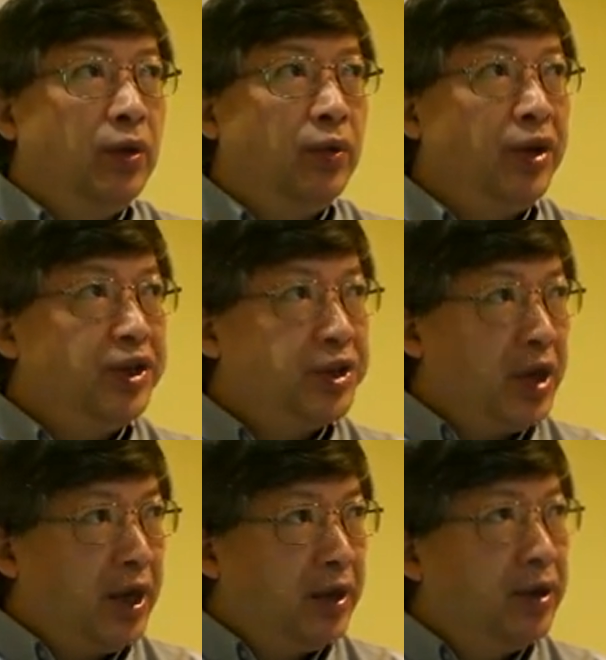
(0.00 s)
we
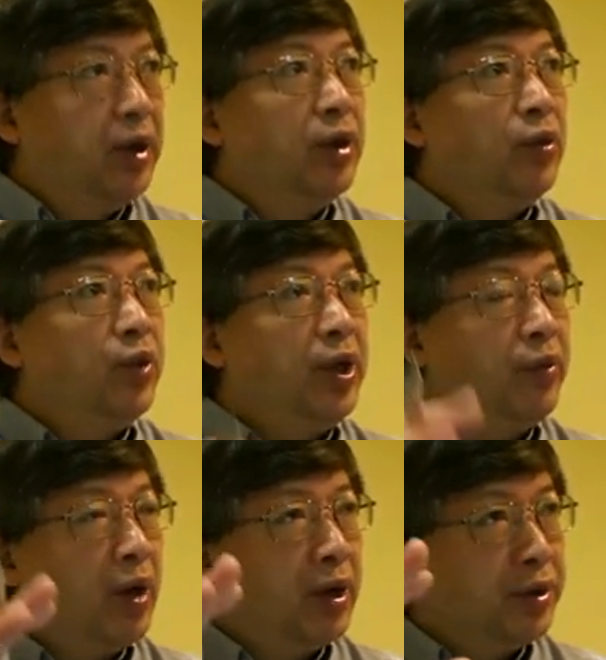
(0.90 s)
said we
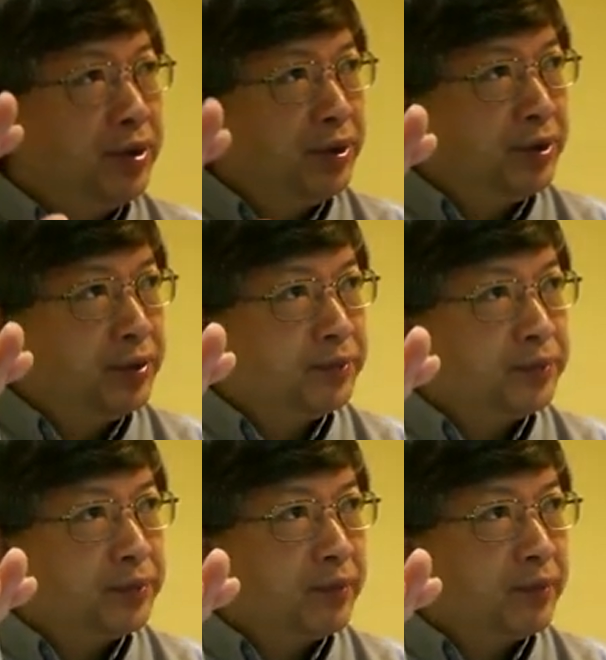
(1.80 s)
want to